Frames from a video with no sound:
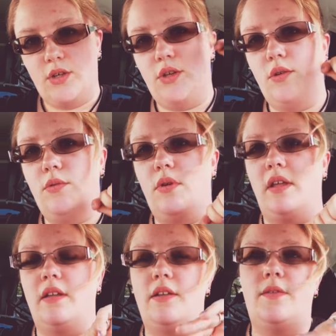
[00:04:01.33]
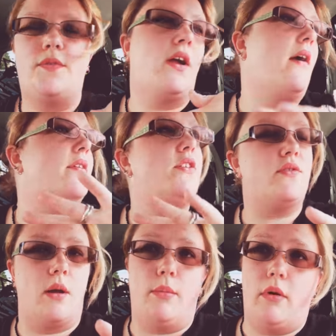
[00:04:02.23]
and if you're having
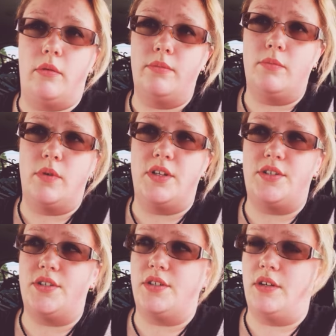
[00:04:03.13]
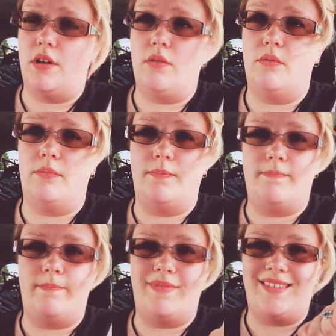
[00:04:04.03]
trouble, which, you know,
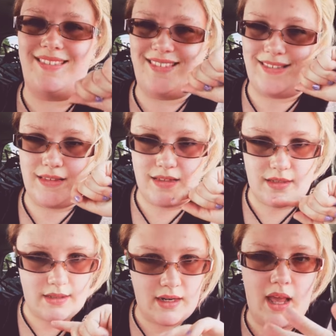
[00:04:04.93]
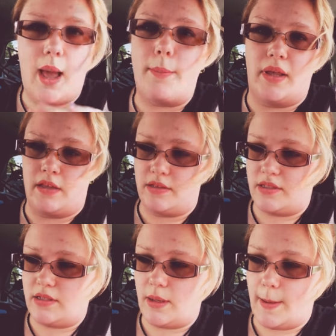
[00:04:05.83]
it
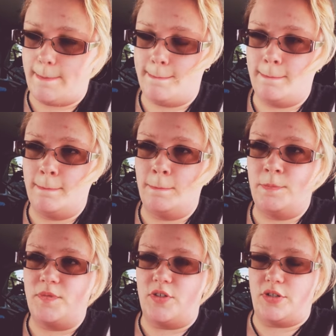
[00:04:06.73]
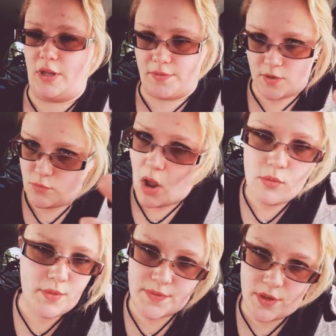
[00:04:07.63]
happens. There's nothing wrong
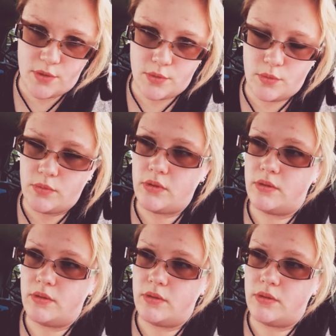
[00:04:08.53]
with you.